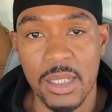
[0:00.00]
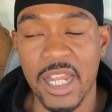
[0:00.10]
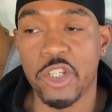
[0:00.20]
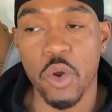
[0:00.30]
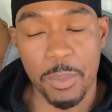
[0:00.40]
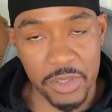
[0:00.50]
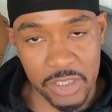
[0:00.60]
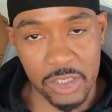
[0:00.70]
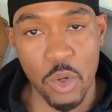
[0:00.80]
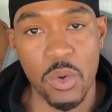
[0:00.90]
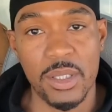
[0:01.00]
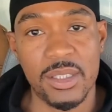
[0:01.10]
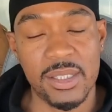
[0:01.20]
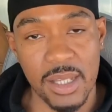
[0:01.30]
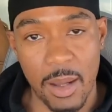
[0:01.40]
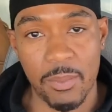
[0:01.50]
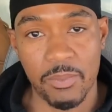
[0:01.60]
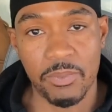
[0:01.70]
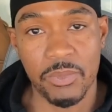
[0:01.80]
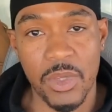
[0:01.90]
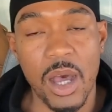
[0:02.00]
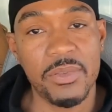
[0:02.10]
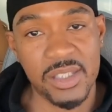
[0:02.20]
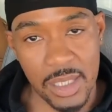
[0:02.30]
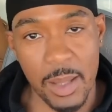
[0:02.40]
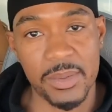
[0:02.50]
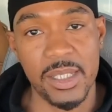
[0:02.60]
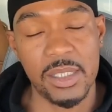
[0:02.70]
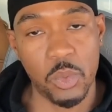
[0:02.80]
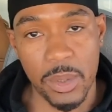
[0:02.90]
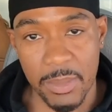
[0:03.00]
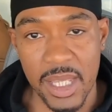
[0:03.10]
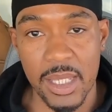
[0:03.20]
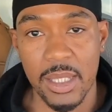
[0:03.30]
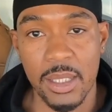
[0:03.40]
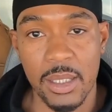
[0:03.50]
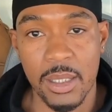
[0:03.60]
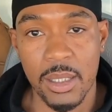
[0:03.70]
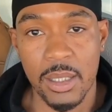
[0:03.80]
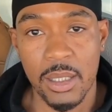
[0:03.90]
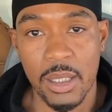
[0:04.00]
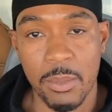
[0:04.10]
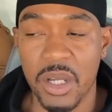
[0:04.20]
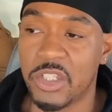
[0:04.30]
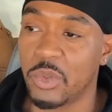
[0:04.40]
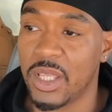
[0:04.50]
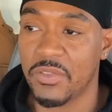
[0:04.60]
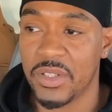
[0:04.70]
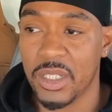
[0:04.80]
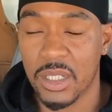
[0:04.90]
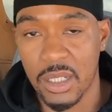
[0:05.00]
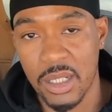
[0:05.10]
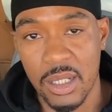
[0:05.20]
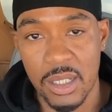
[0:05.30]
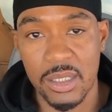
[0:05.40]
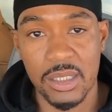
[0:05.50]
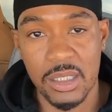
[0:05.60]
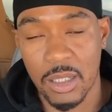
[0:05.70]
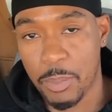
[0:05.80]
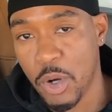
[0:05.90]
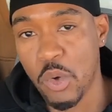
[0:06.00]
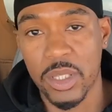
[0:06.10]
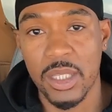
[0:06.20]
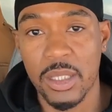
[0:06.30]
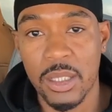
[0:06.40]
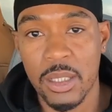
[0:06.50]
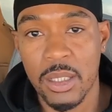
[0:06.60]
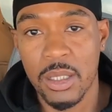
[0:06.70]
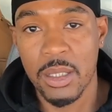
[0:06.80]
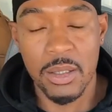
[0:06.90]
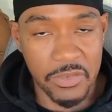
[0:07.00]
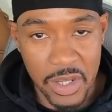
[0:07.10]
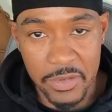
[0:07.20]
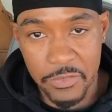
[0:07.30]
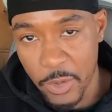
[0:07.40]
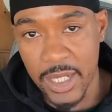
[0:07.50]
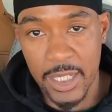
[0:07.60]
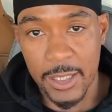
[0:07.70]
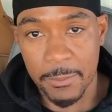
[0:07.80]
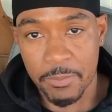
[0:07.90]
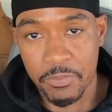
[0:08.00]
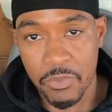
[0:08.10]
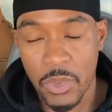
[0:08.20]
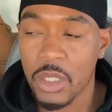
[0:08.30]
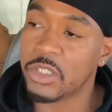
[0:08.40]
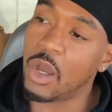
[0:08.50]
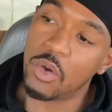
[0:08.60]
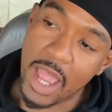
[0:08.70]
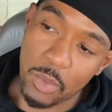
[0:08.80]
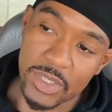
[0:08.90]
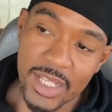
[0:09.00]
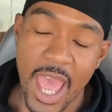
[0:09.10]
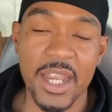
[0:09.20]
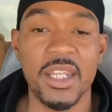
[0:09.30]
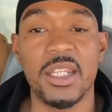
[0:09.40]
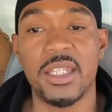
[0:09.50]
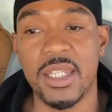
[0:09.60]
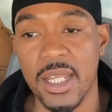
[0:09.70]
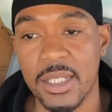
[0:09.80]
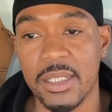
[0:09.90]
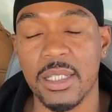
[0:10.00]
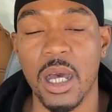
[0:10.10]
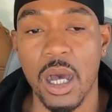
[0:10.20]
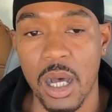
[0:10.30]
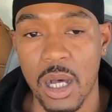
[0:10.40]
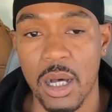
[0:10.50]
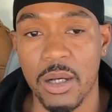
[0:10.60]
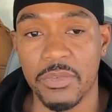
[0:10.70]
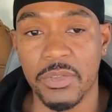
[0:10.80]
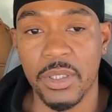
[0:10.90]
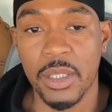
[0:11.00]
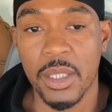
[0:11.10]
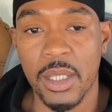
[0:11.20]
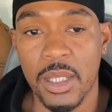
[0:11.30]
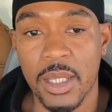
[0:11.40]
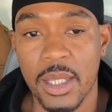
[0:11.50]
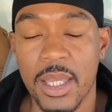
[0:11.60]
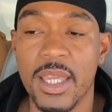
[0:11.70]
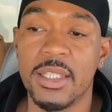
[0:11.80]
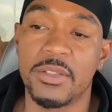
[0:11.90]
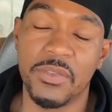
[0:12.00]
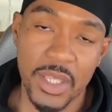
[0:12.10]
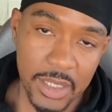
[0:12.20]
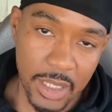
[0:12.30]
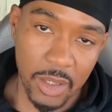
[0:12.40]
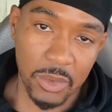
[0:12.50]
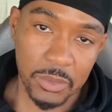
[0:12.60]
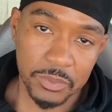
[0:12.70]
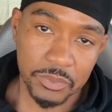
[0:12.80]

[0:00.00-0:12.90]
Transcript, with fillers: that you're pursuing something of substance with me, but you giving the goods to Pookie for the free. So that was kind of the gist of his video.